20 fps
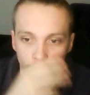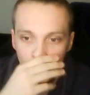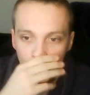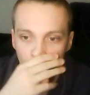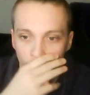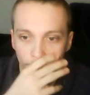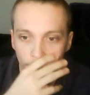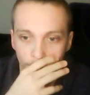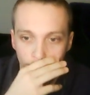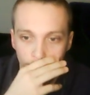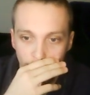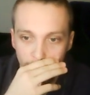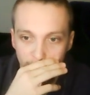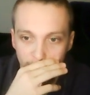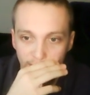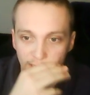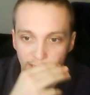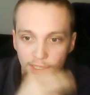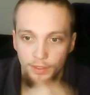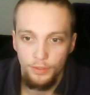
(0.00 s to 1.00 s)
Which
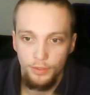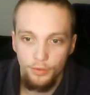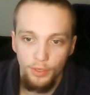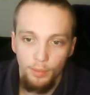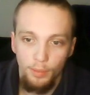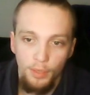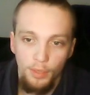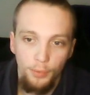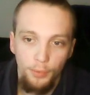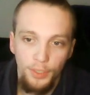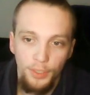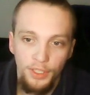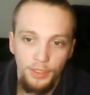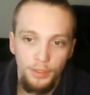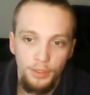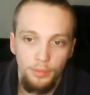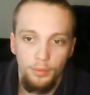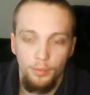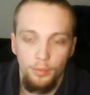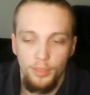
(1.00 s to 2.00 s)
was extremely
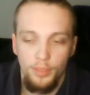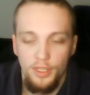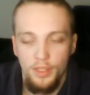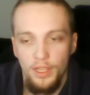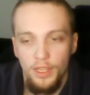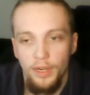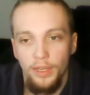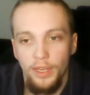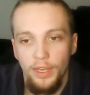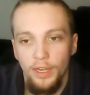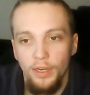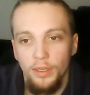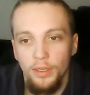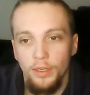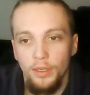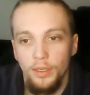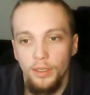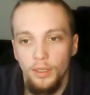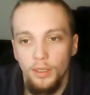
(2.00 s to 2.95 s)
weird. But then again,